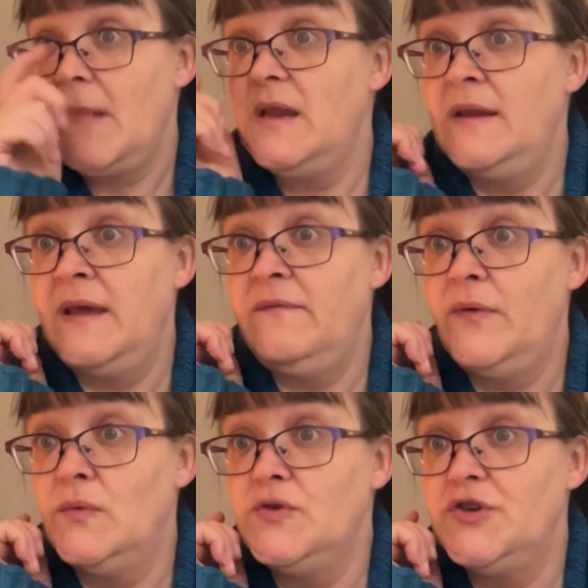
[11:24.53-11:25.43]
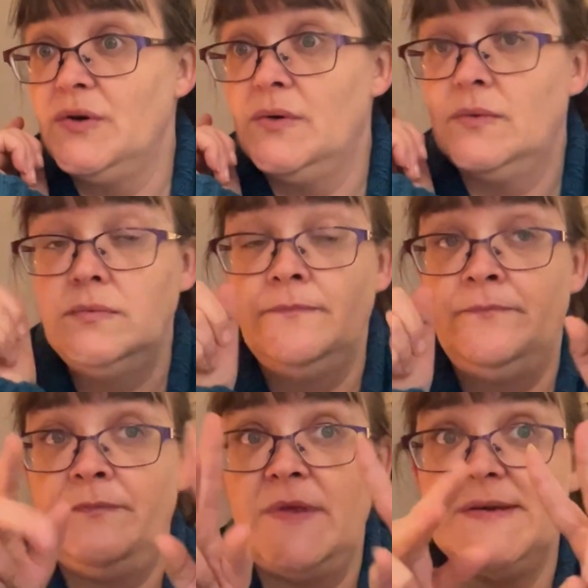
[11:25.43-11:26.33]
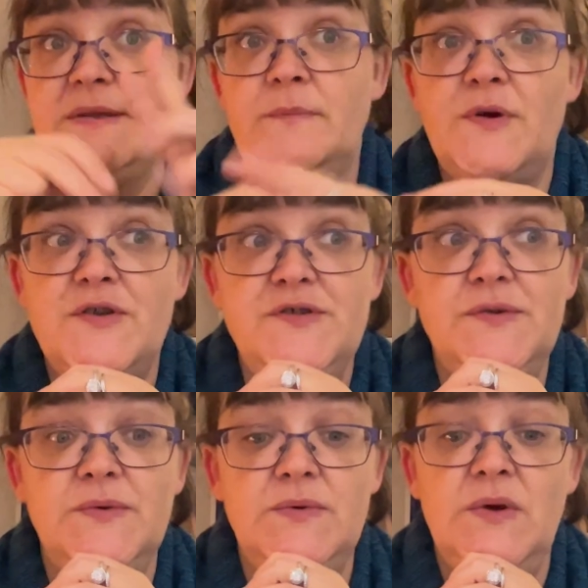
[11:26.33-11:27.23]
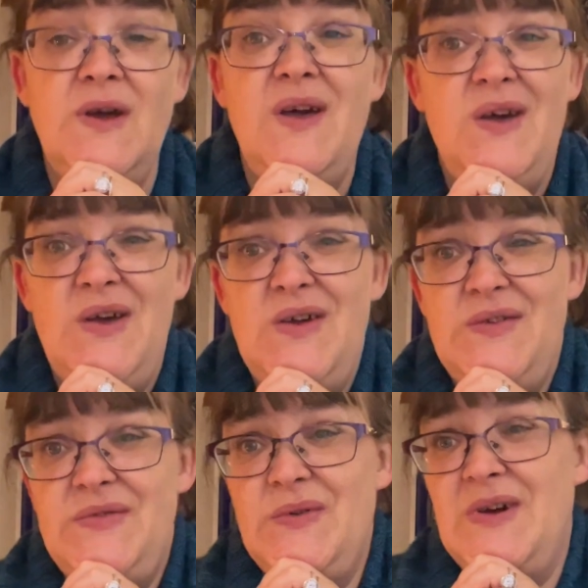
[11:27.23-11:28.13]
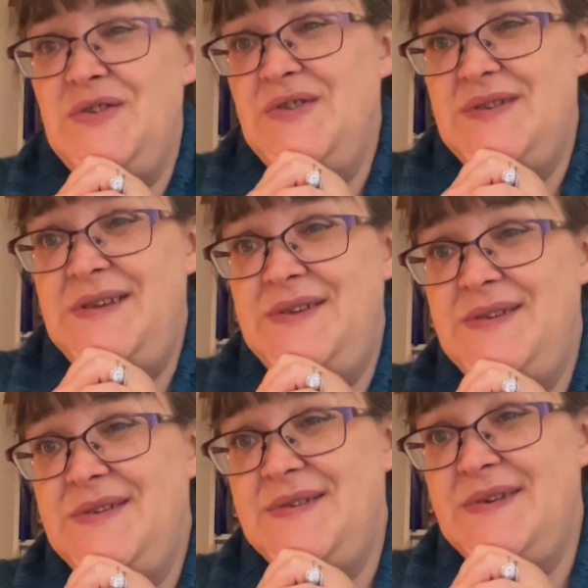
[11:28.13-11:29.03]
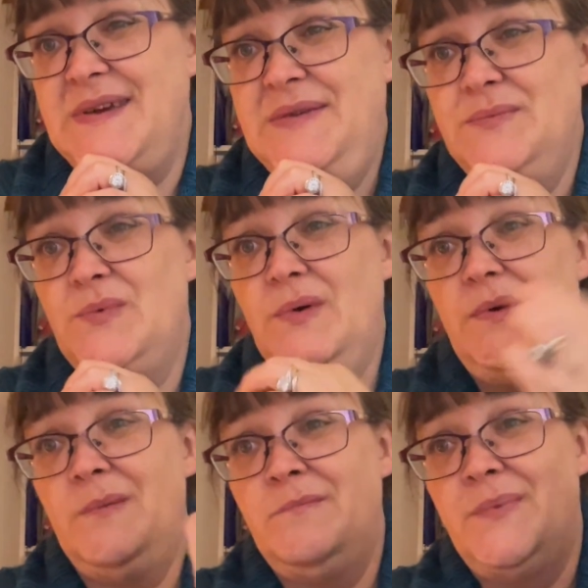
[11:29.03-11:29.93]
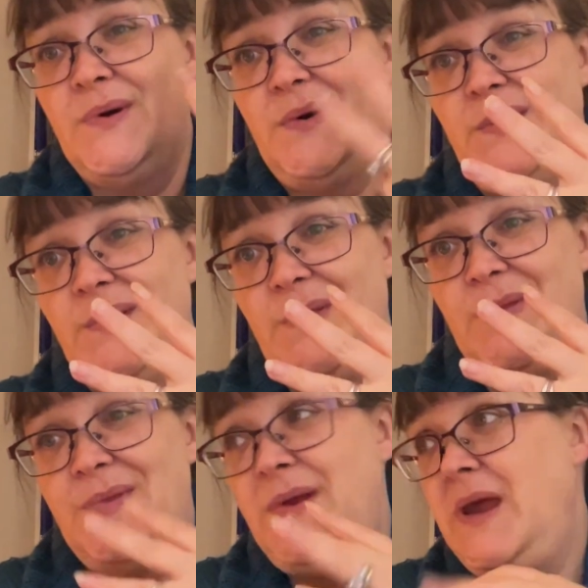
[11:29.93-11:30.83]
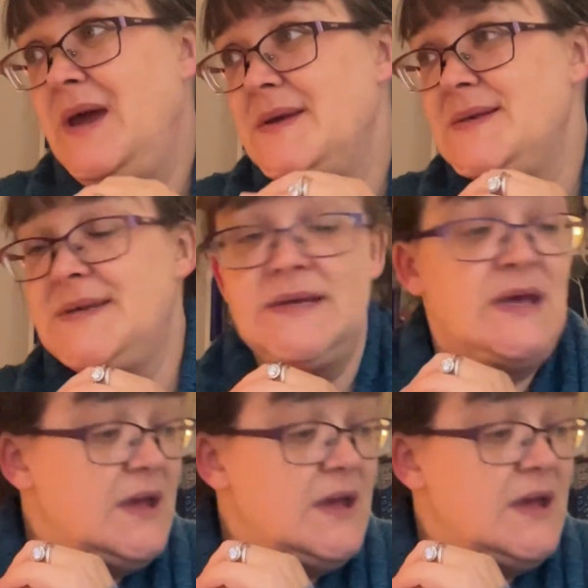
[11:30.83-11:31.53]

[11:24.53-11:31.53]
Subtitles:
nightfall shawl is number two. So I just need to decide what number three is.